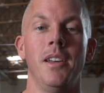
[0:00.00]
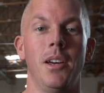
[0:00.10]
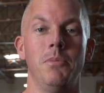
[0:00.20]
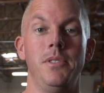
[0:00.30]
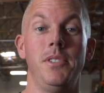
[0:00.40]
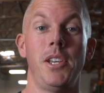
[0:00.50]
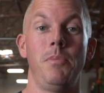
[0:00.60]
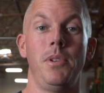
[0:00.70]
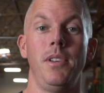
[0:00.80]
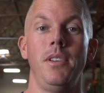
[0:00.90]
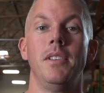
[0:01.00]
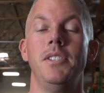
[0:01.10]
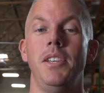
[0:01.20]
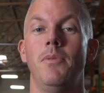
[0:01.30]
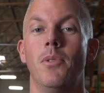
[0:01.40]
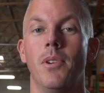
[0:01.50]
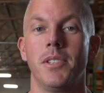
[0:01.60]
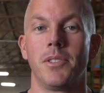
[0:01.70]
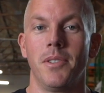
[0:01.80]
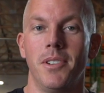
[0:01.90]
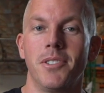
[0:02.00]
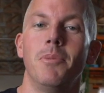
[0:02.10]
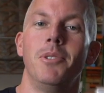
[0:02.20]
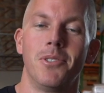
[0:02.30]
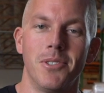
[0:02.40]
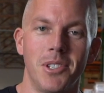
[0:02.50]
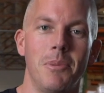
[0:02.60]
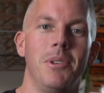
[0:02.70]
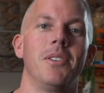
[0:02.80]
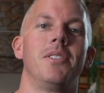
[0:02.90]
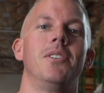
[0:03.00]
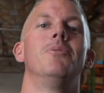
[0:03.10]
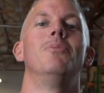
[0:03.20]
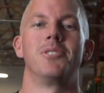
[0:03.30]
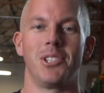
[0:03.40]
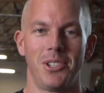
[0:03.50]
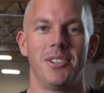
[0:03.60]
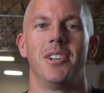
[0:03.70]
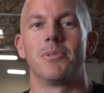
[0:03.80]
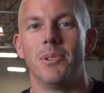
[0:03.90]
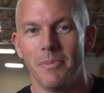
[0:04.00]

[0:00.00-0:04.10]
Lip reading: I'm JPD4S on there, so be sure to check me out there. We'll see you in the next one.